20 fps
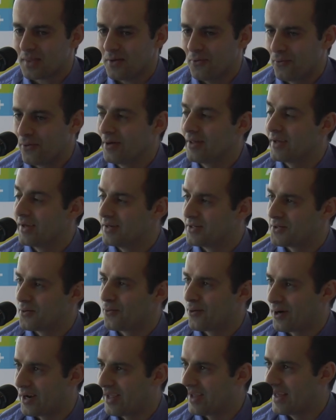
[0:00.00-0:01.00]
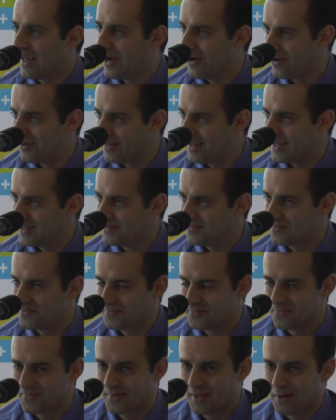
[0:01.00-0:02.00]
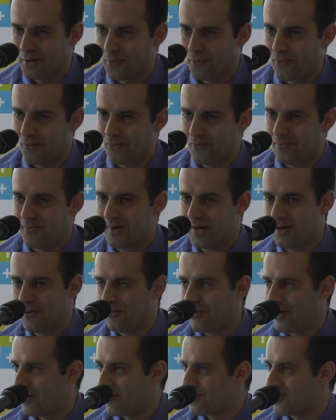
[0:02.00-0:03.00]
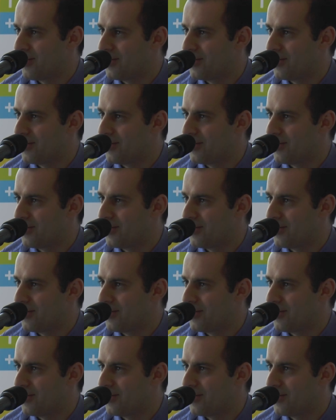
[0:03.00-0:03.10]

really into working out, and that, wears